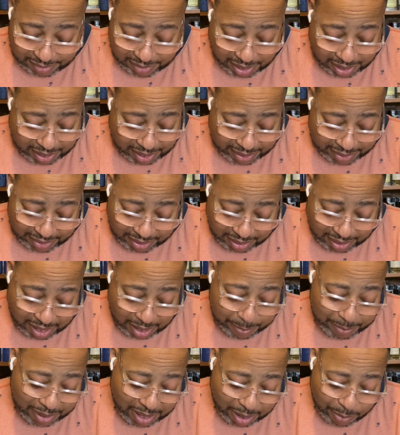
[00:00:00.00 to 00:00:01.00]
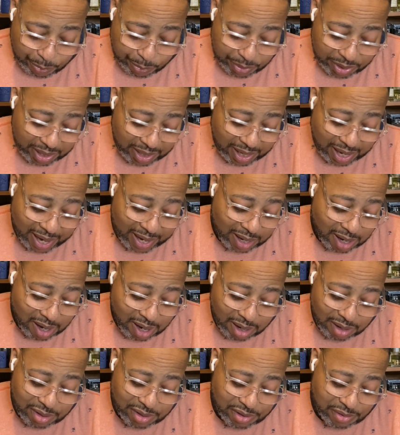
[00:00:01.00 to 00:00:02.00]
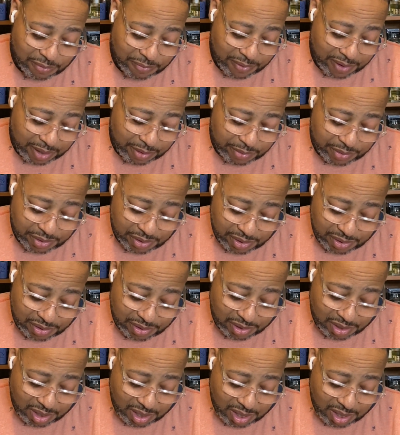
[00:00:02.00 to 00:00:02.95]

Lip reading: I like it a lot. But I really like Hollister fragrances.